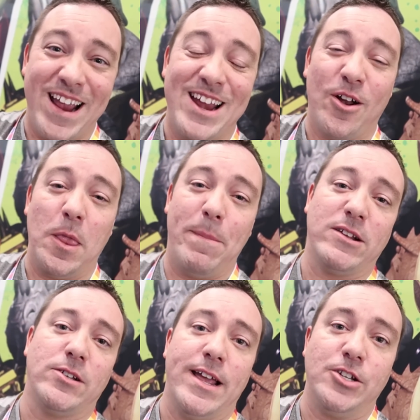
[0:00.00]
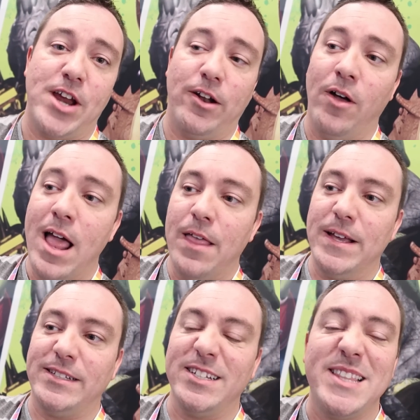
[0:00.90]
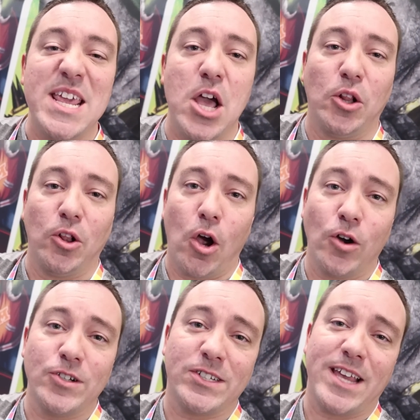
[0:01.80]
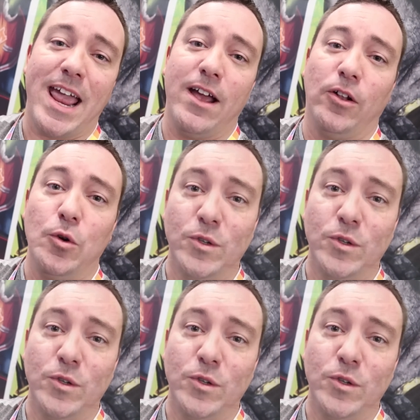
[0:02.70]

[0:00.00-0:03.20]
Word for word: right here on the Pixel Dan channel. This is the large scale